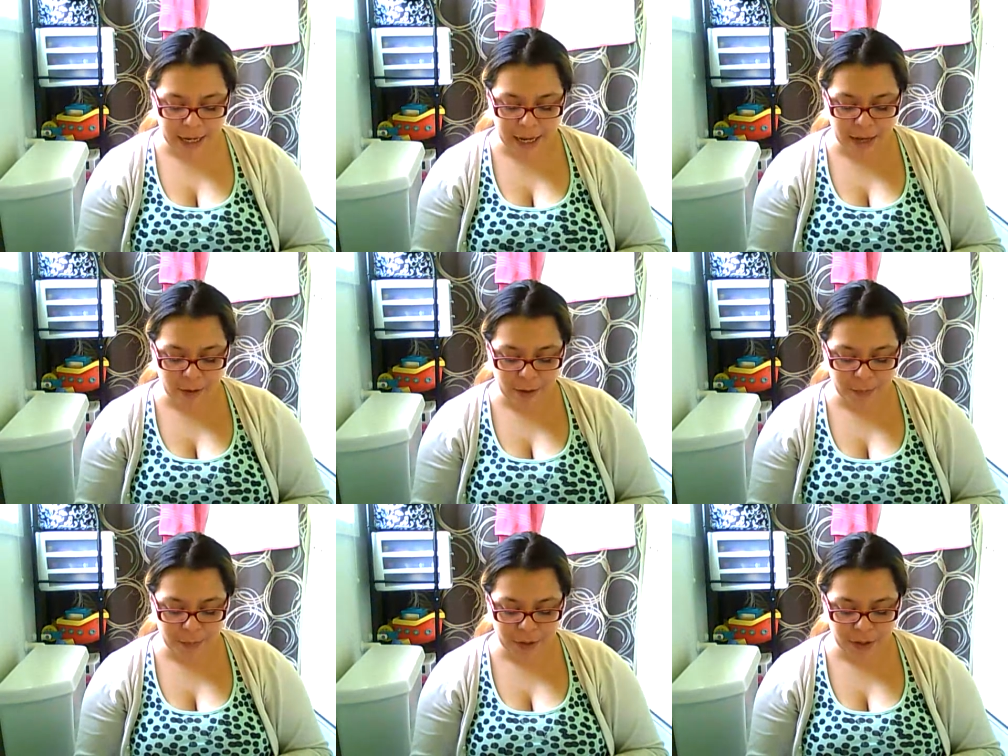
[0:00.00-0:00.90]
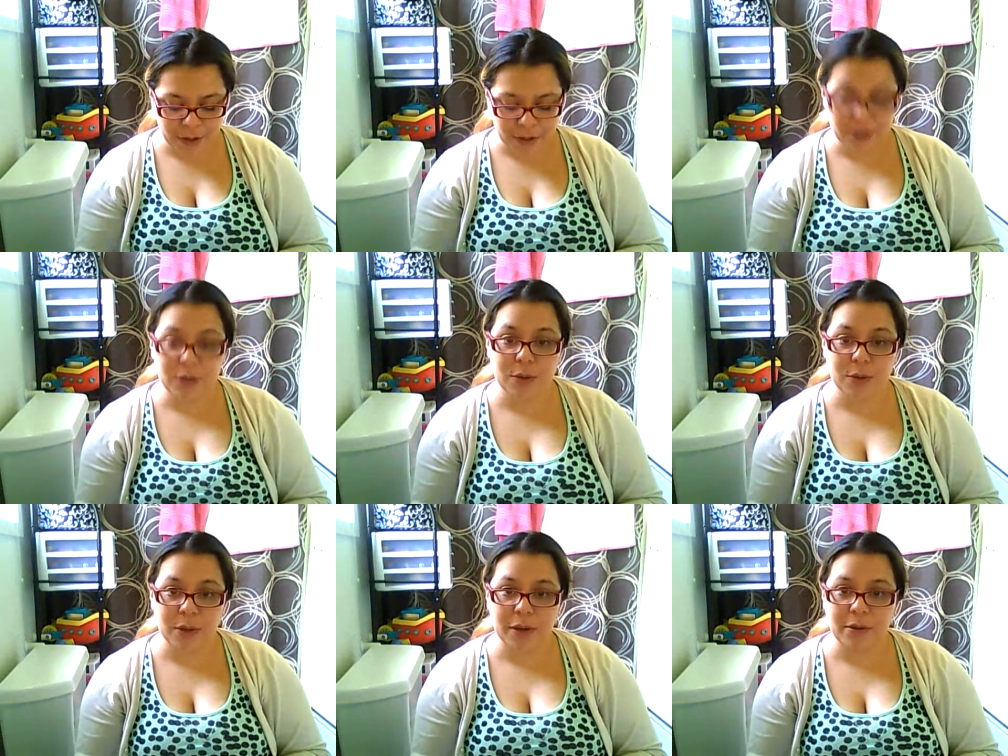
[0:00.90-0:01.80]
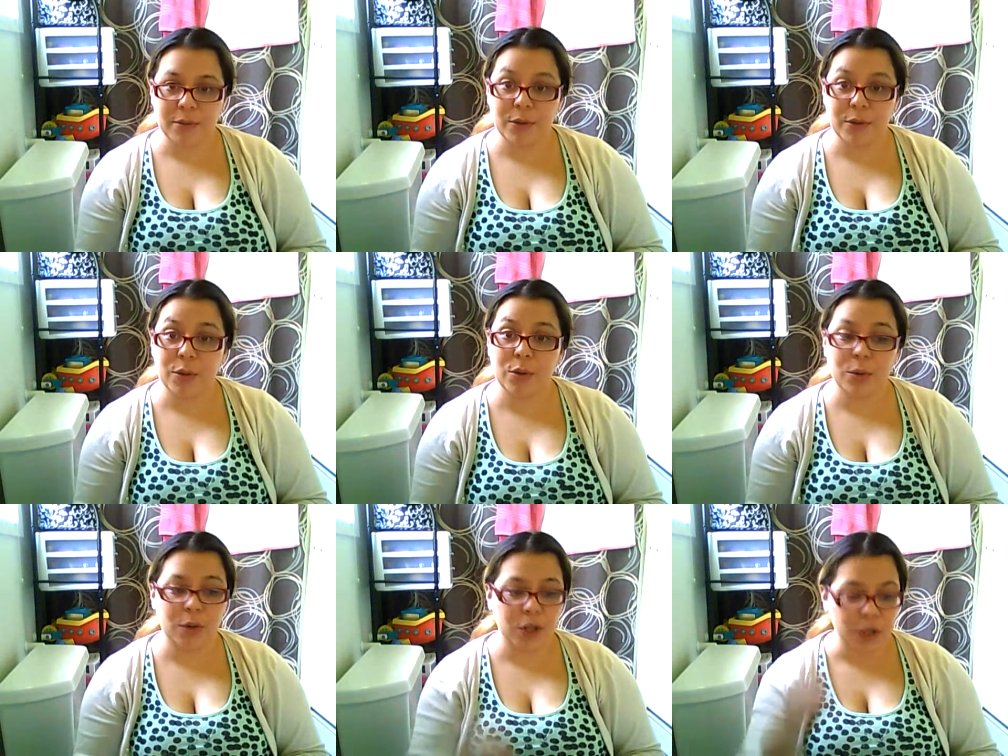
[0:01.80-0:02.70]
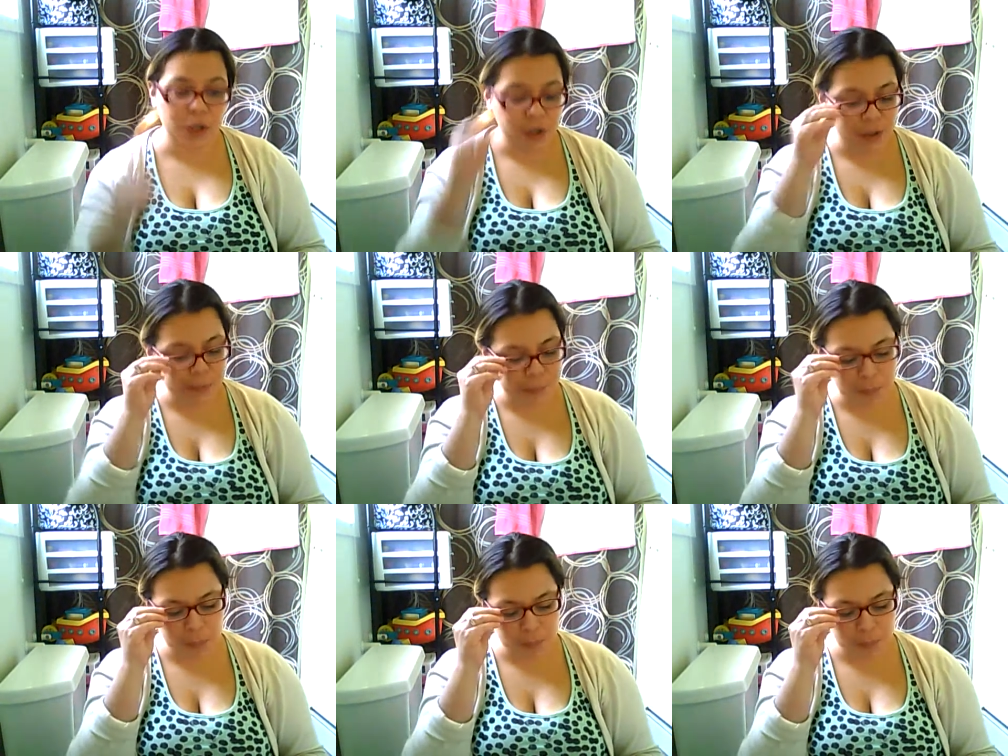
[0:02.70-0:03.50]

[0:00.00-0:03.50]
now I'm going to do a review on